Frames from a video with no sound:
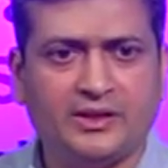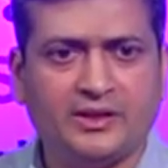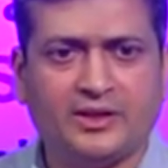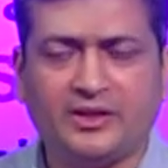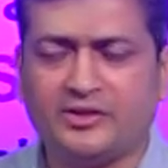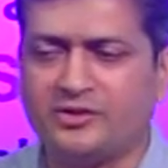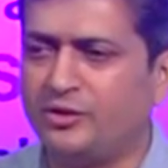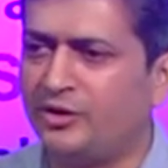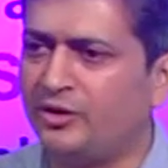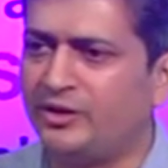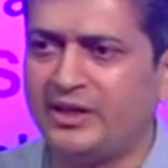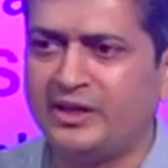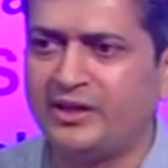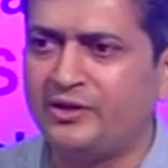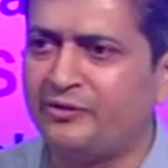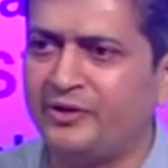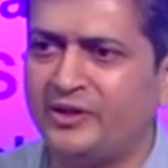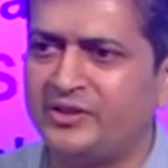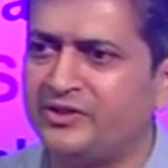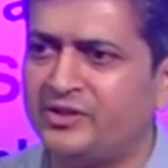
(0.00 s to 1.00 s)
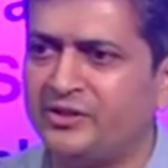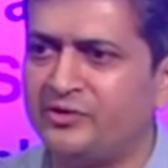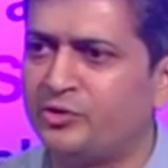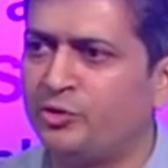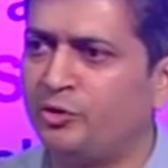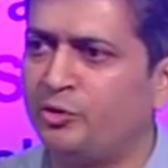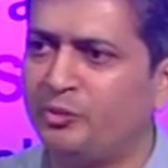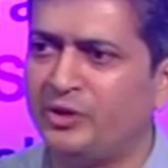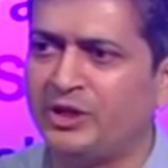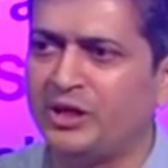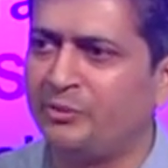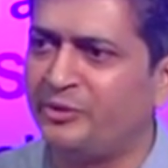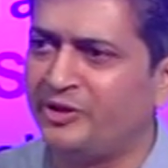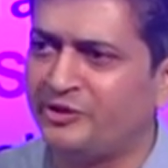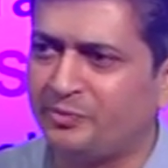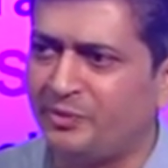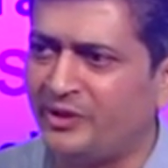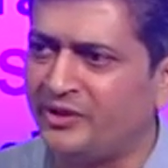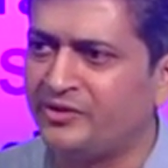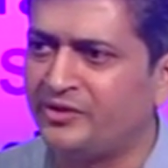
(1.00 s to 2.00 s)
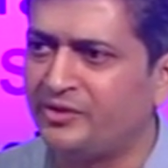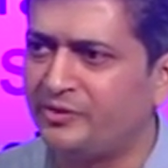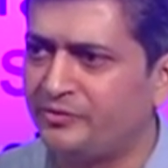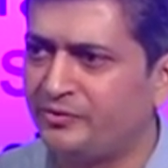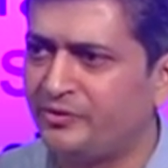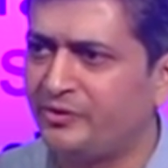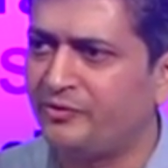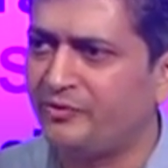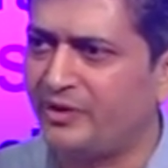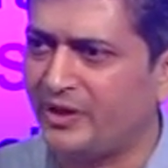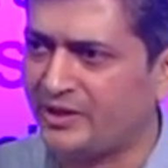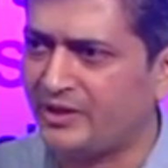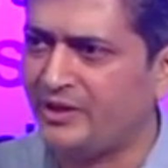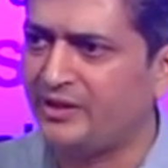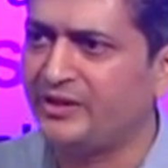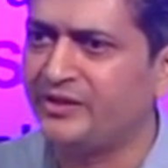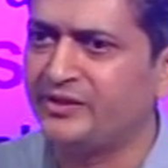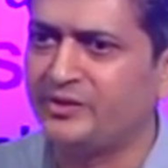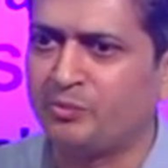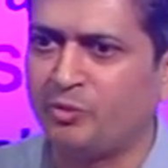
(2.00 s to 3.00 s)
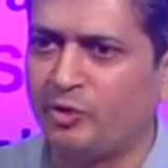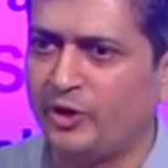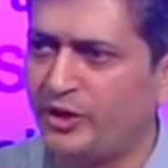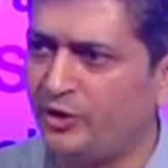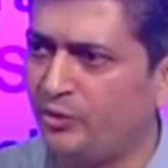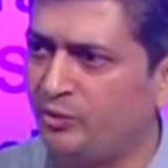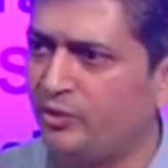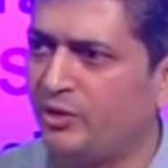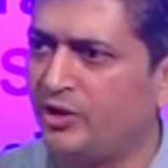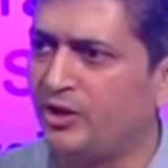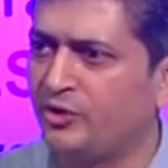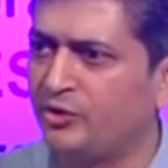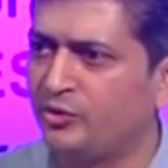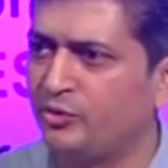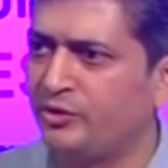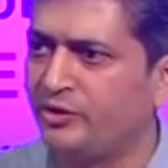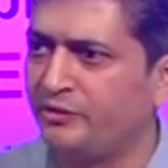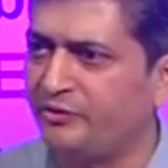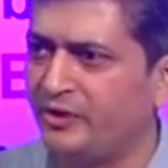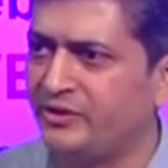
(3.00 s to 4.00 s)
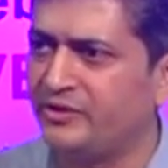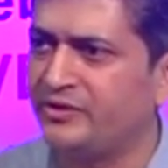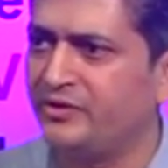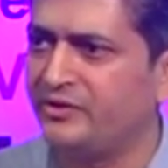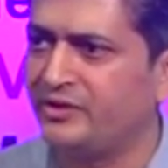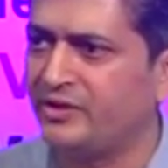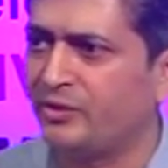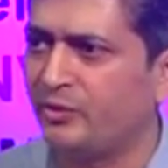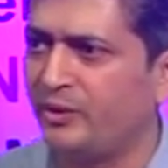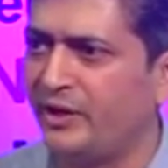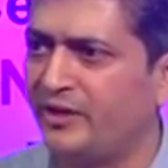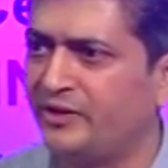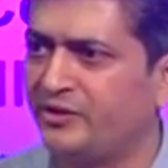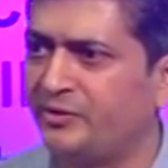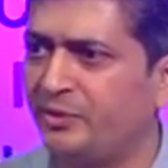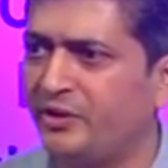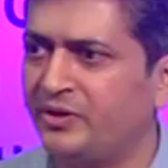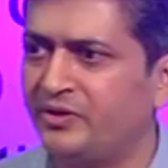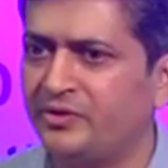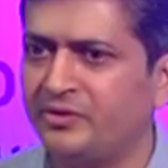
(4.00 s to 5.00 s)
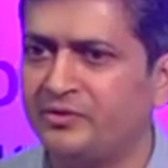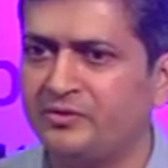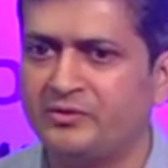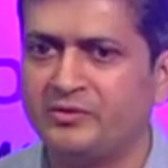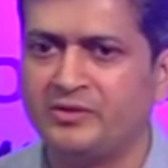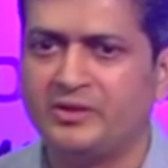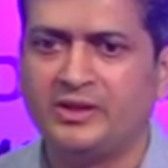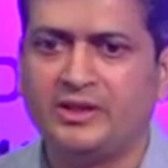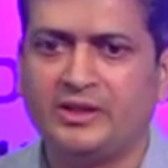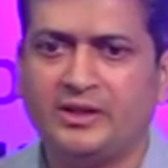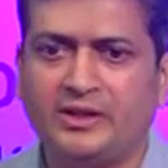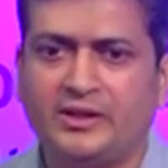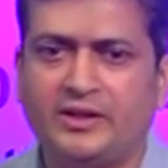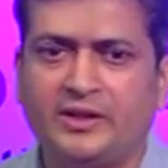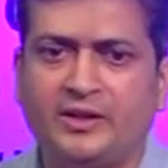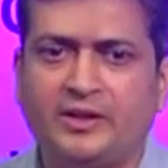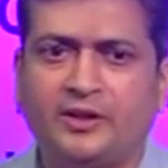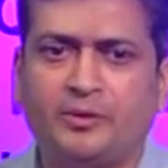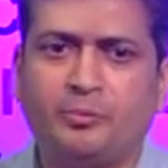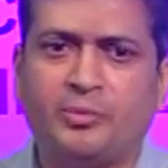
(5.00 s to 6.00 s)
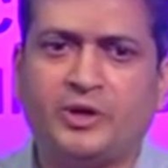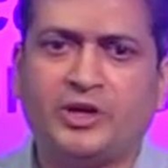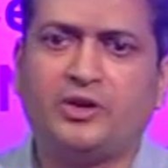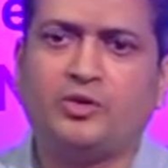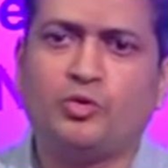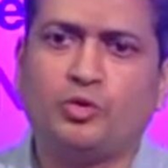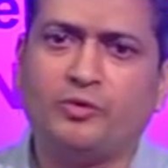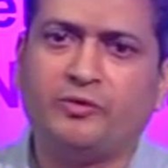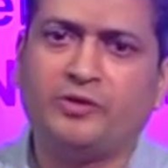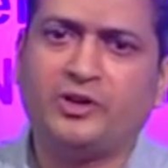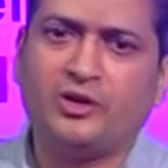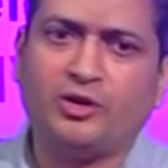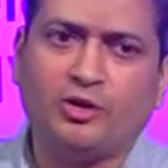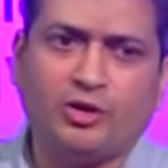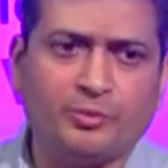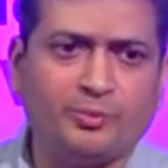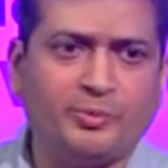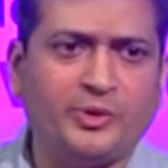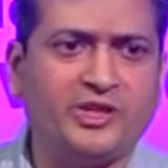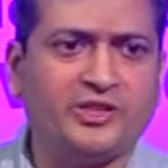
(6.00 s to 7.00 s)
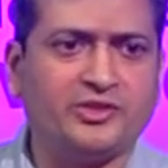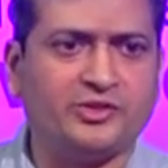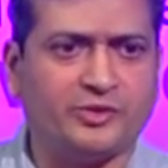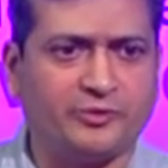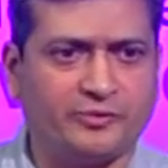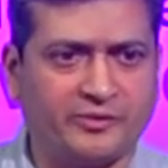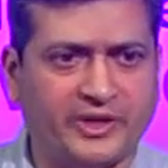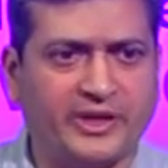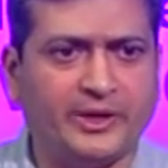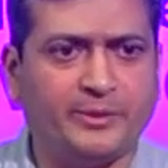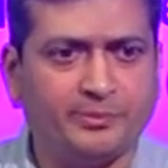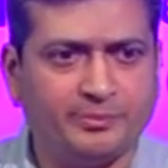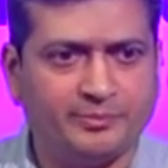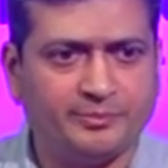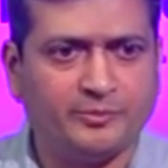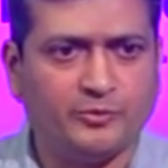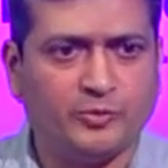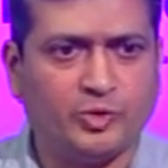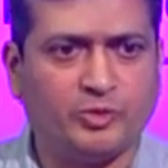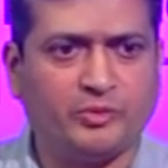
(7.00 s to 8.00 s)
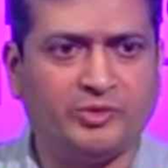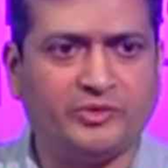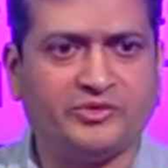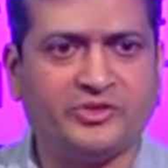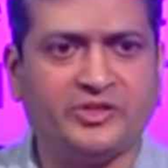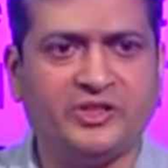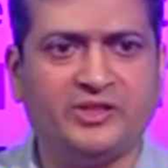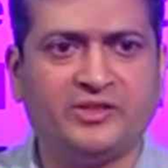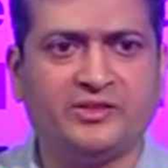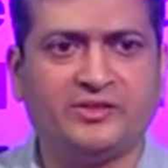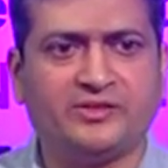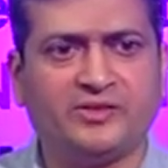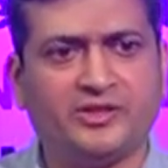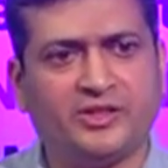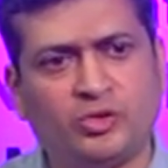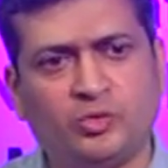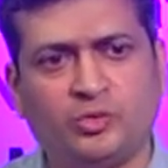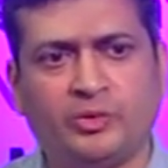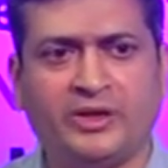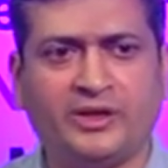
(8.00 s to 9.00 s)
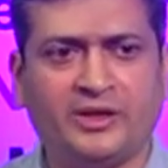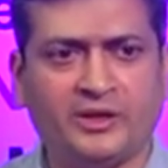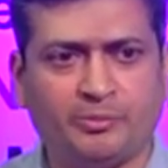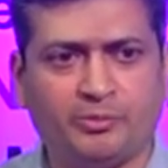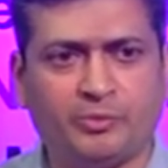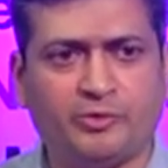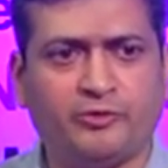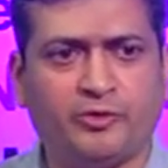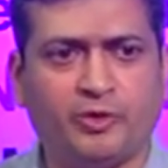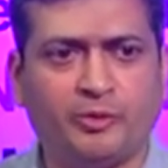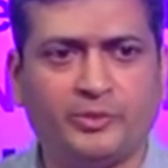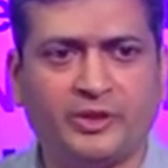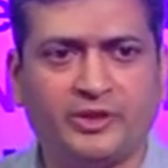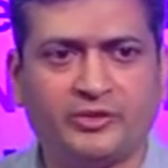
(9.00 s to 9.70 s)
It's not that defensives don't become expensive. In fact, at this point, you could argue defensives are quite expensive. But over long periods of time, what we've seen is they do end up performing.